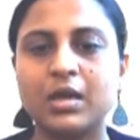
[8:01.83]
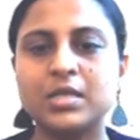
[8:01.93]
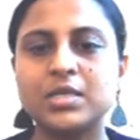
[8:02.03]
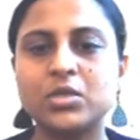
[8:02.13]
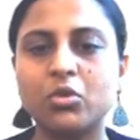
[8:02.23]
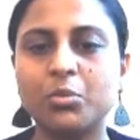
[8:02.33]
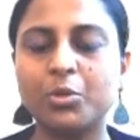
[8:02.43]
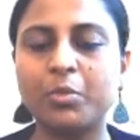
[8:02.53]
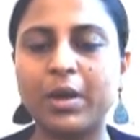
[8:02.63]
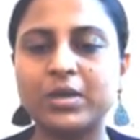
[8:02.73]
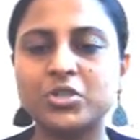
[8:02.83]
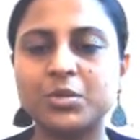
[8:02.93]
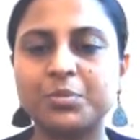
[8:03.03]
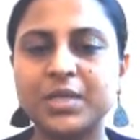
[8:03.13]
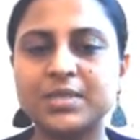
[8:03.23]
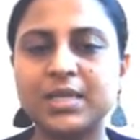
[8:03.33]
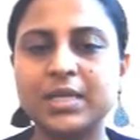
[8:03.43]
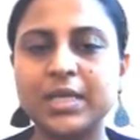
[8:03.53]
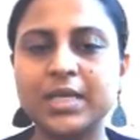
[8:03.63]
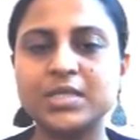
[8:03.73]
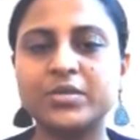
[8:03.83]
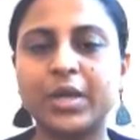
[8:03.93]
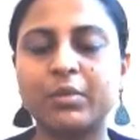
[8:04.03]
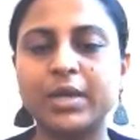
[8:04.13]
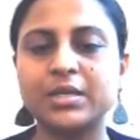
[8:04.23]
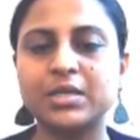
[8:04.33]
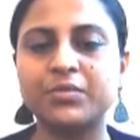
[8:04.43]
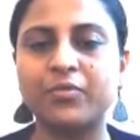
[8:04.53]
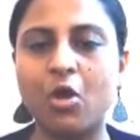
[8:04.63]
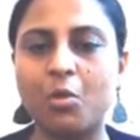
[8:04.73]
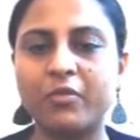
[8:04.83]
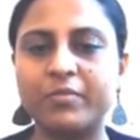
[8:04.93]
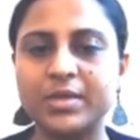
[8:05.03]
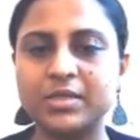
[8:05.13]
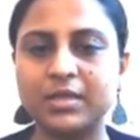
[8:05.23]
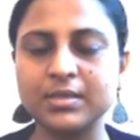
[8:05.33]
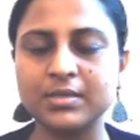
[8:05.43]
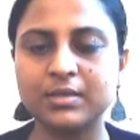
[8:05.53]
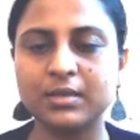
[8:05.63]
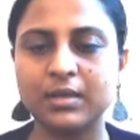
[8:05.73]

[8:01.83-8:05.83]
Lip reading: Sole proprietorship is the least regulated form of business.